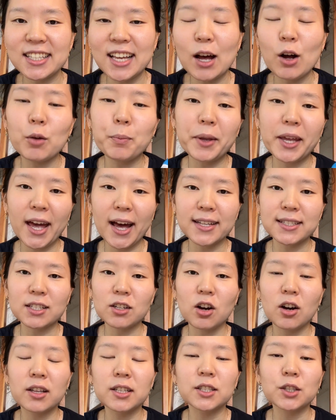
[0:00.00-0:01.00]
I'll be casting
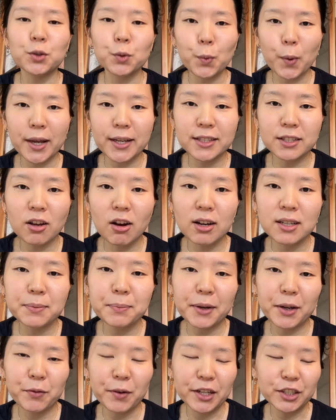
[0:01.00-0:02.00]
on Sway Socks
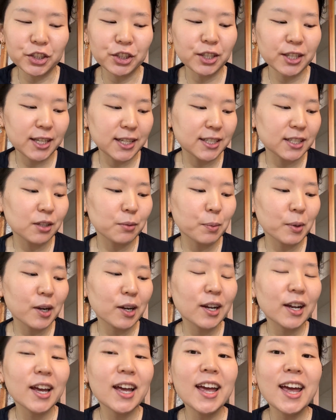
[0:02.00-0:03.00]
by Rachel
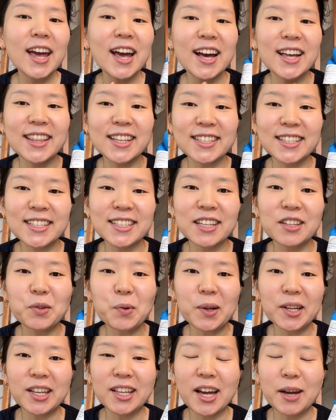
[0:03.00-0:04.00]
Kieselberg. And this is the
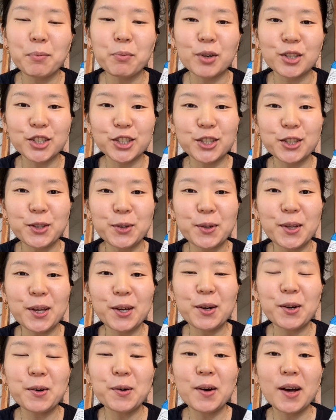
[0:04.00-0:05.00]
29 Bridges
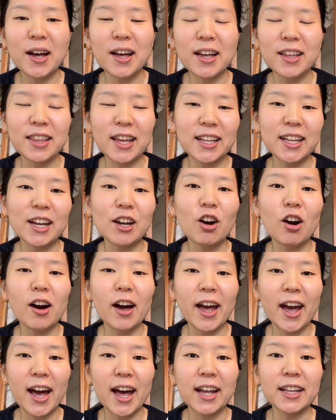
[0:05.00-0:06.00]
Studio that I
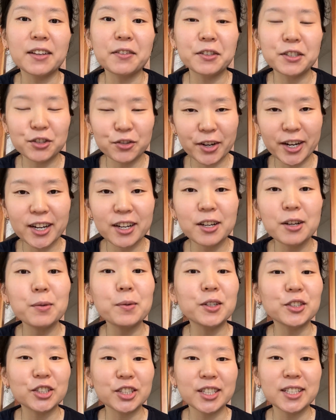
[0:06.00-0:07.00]
got at Stricka,
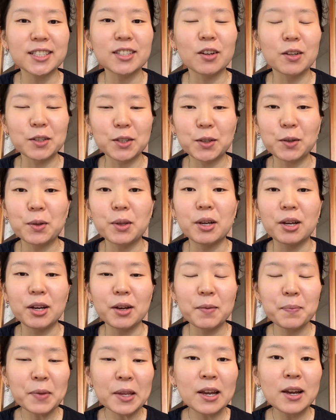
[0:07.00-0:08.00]
which is also the
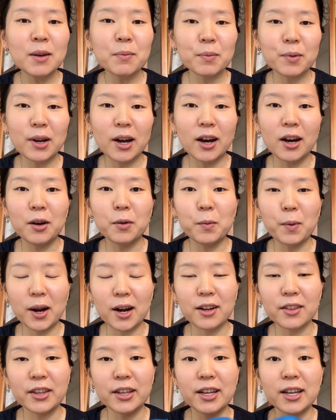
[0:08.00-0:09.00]

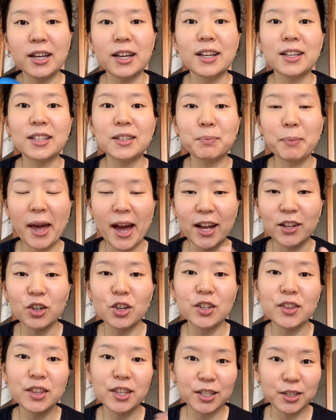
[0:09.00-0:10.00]
where the
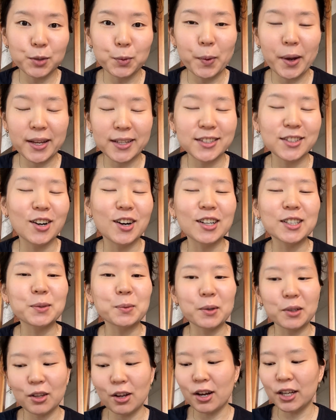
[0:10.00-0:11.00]
pattern, the Sway socks
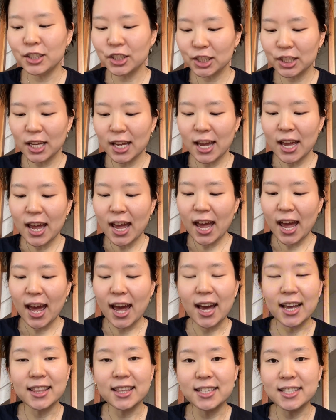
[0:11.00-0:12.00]
were launched.
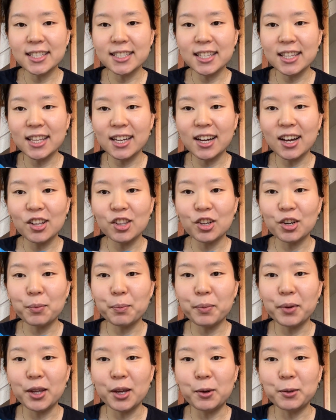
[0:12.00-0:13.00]
And this is in the color
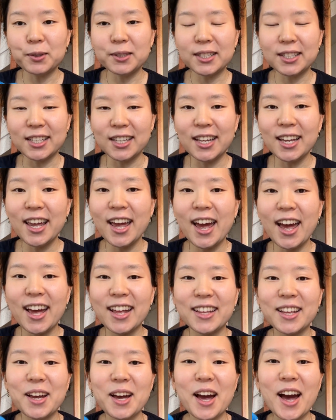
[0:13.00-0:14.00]
BOC,
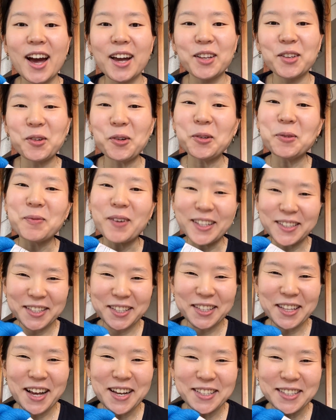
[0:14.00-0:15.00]
and I told
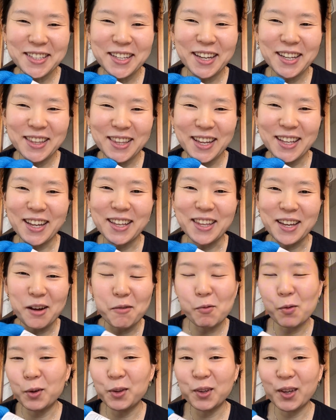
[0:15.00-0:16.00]
Betsy last night that I think
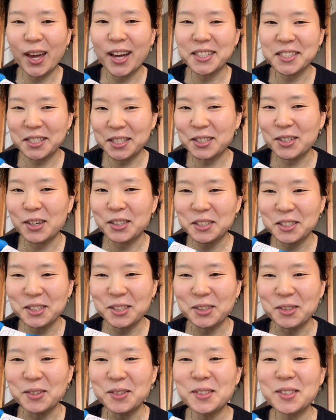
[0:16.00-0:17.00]
I'm going to cast this on
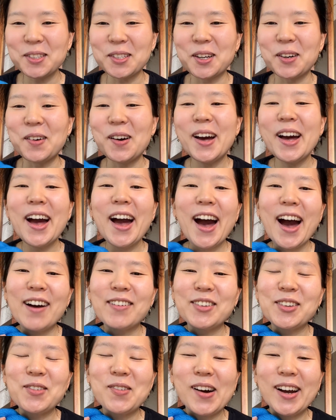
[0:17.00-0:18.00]
soon, so I have
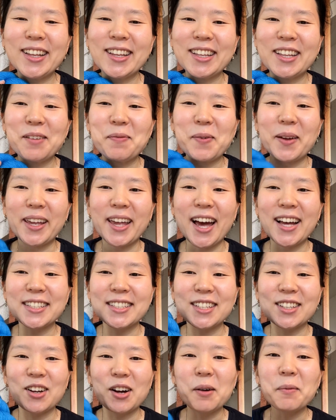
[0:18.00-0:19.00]
to wind it up and
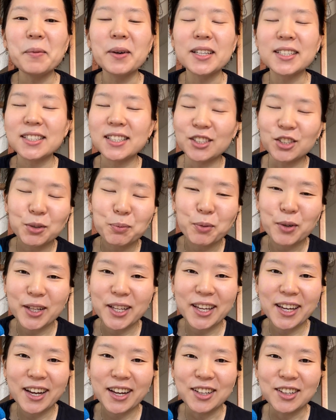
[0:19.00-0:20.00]
cast it on, but it's such a pretty
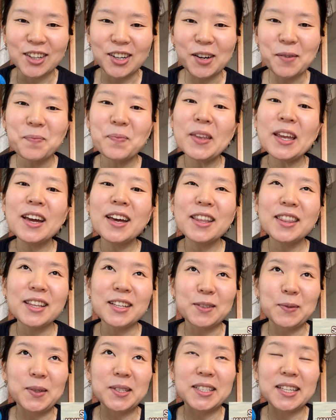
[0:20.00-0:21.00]
color.
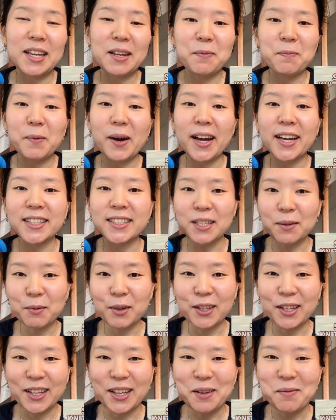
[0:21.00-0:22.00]
This was in my summer
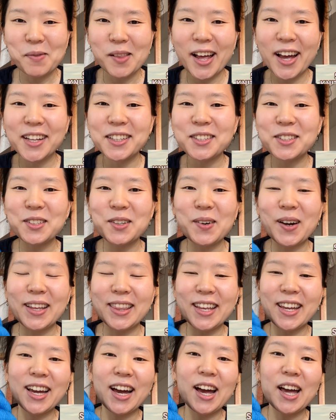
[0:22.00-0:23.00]
knitting plan, so I
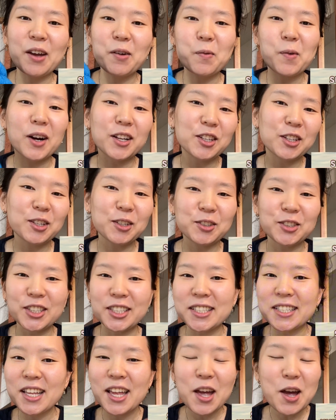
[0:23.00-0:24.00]
think I want to
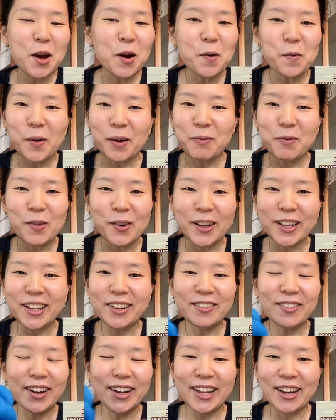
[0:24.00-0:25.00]
just whip
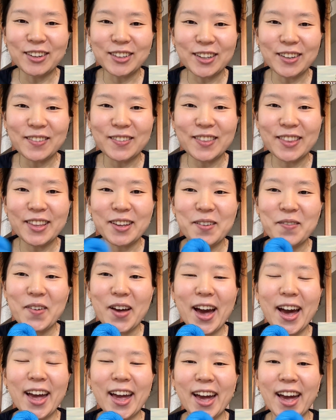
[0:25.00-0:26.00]
one right out of the
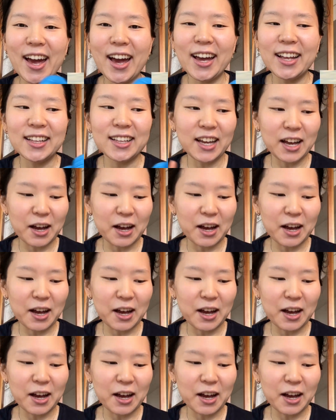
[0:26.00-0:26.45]
bat, and